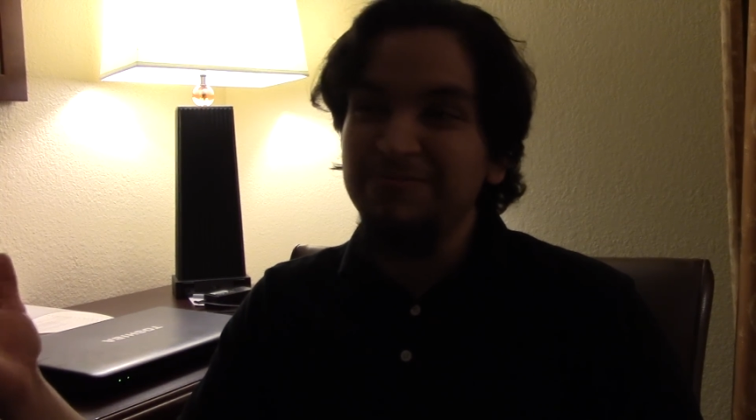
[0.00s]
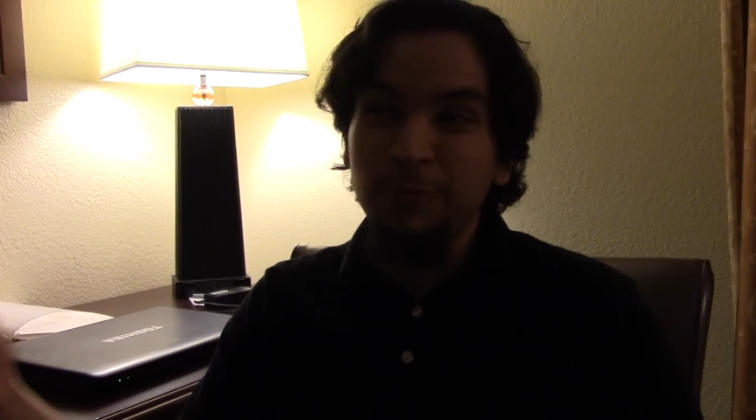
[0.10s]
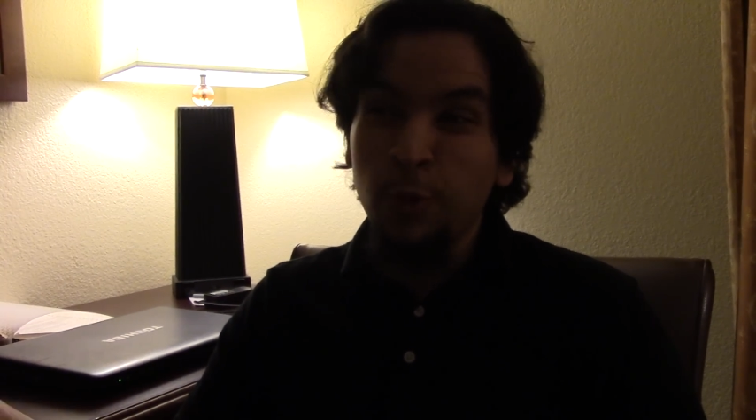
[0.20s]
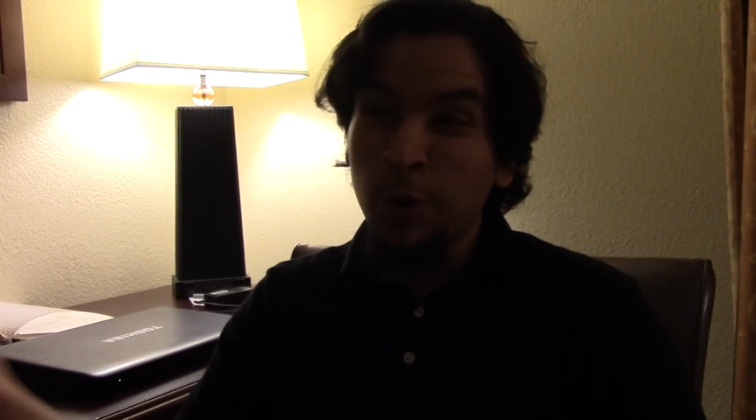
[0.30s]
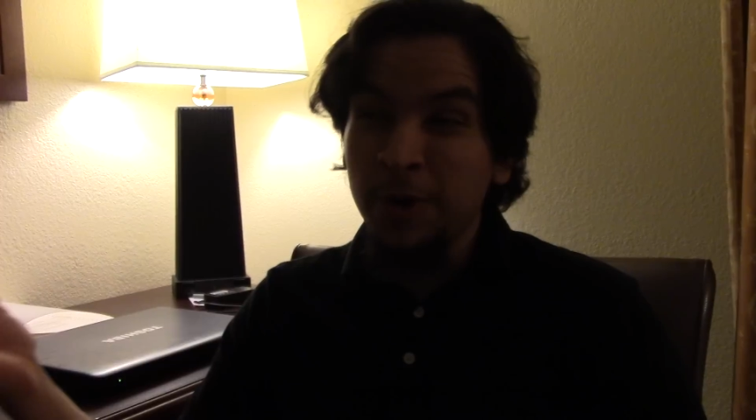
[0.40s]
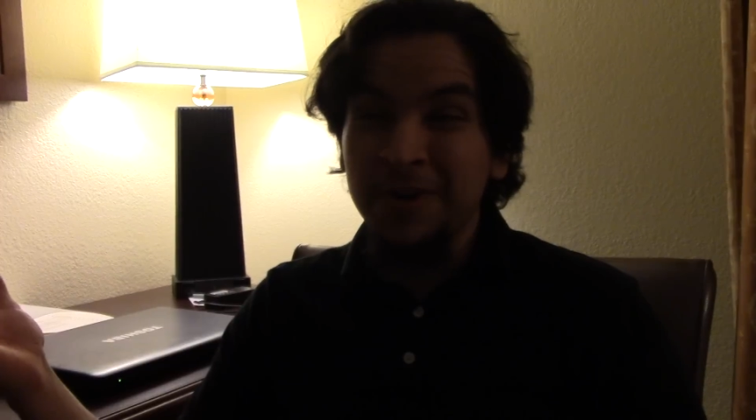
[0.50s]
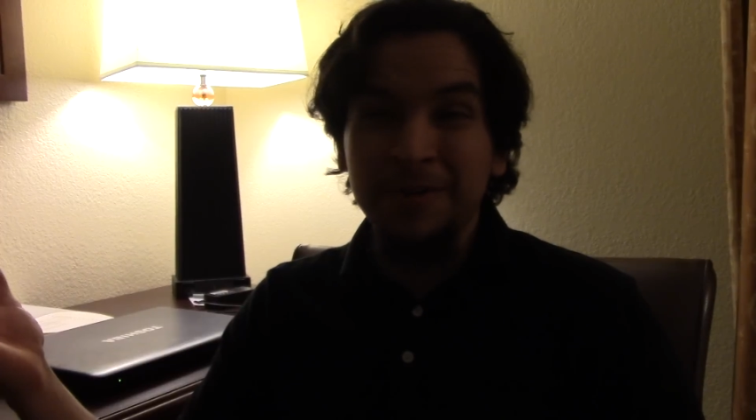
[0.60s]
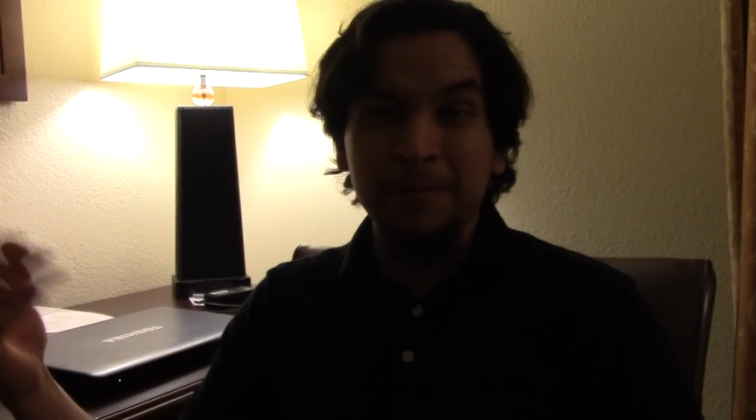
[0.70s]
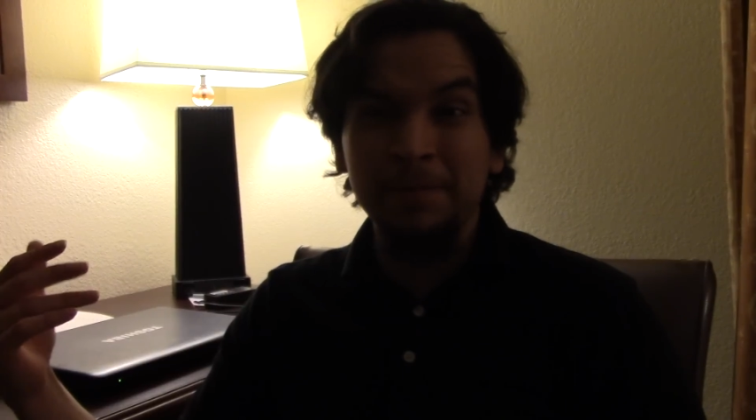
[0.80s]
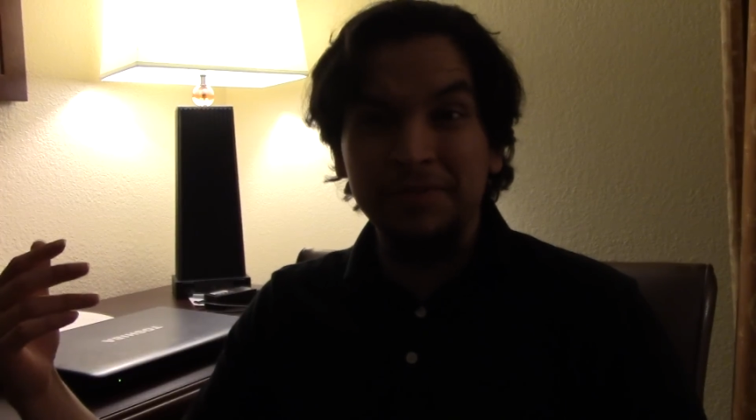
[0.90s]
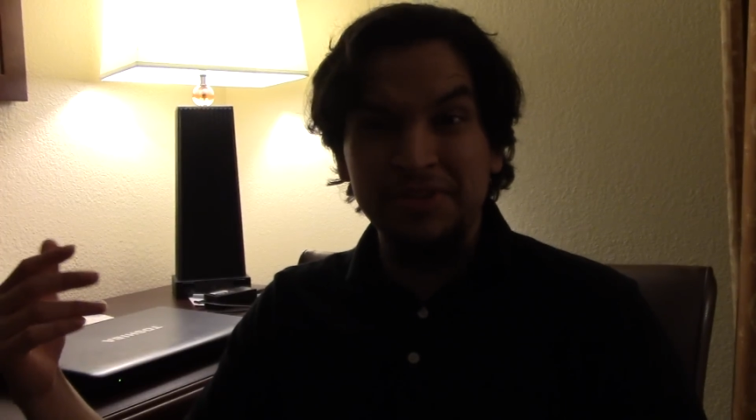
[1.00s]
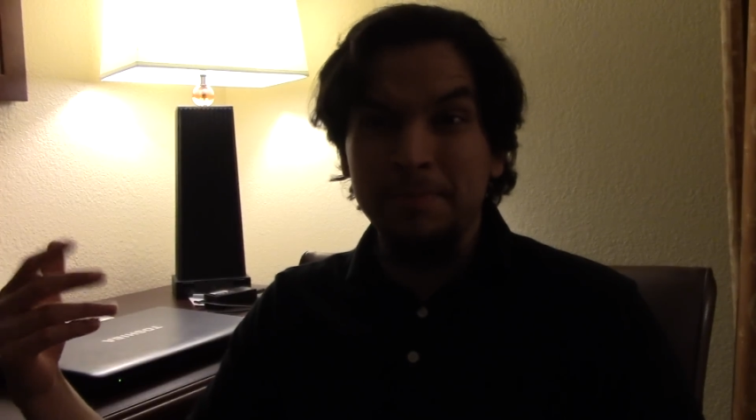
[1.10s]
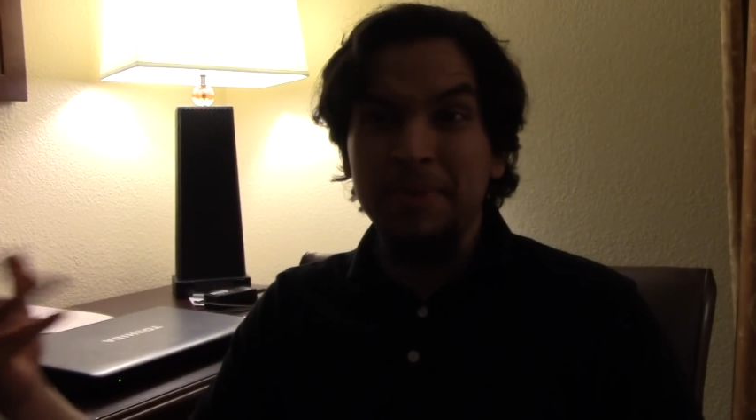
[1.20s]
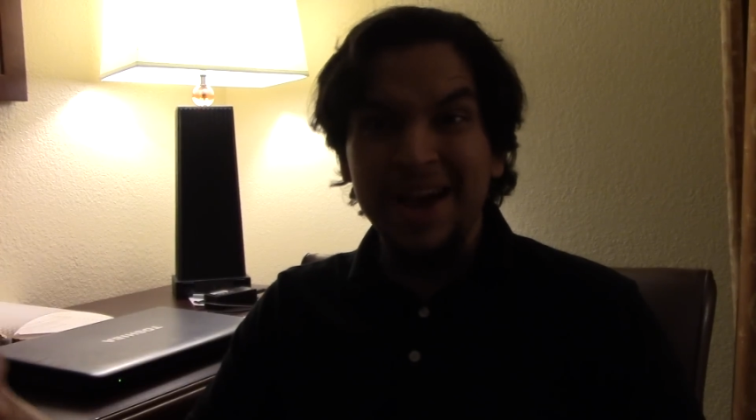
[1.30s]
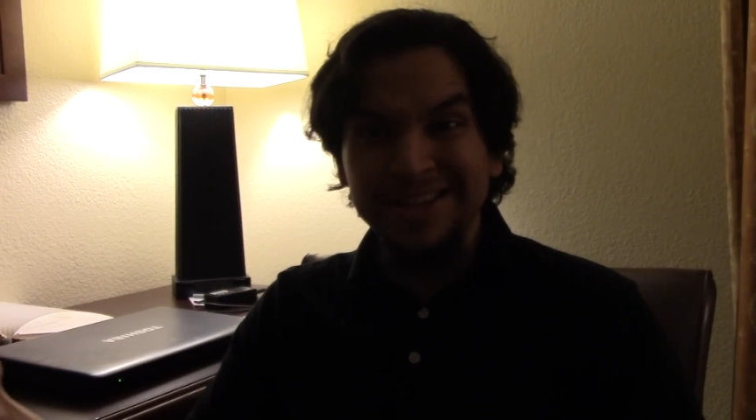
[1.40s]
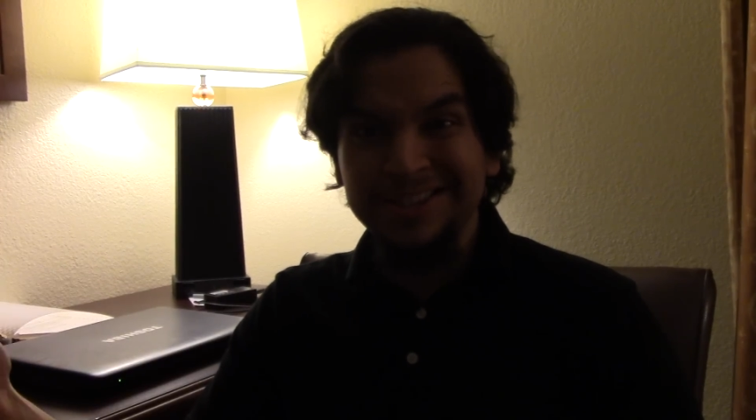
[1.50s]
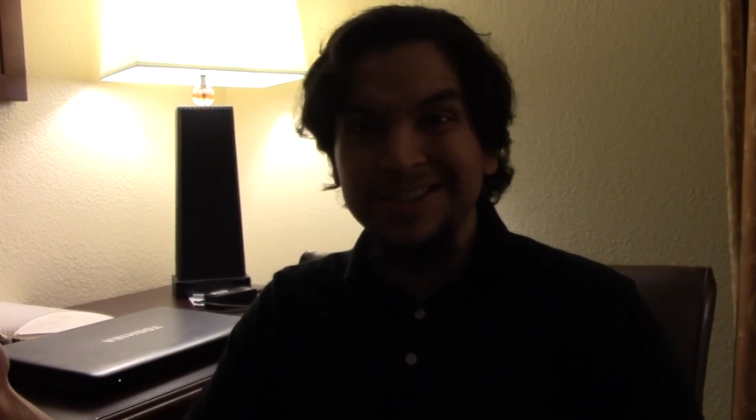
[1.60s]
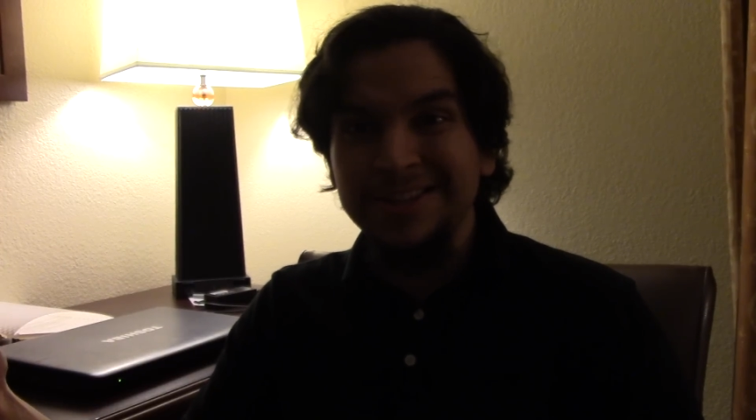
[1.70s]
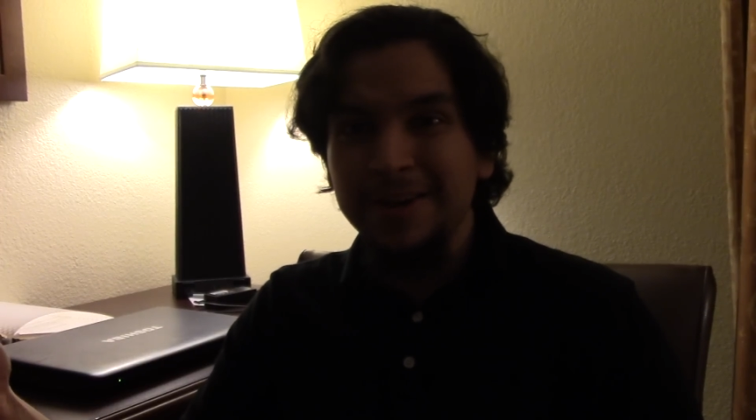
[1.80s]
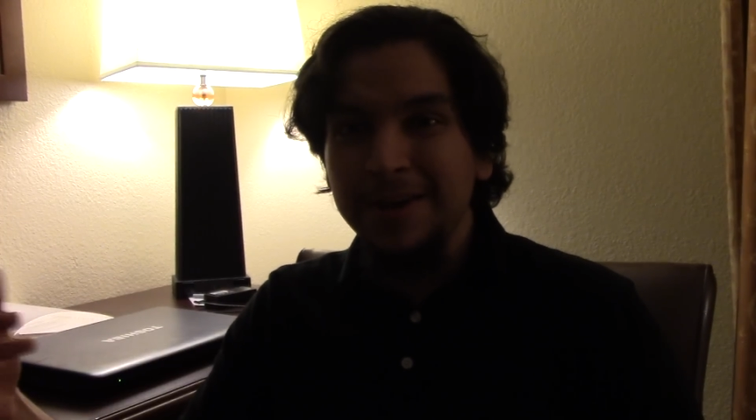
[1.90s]
weren't the
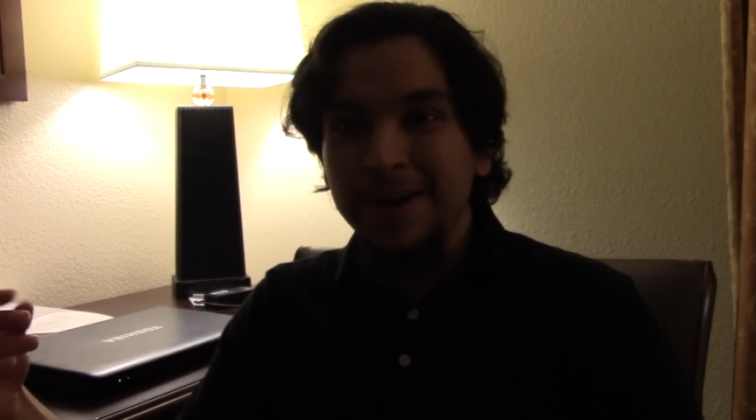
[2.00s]
best.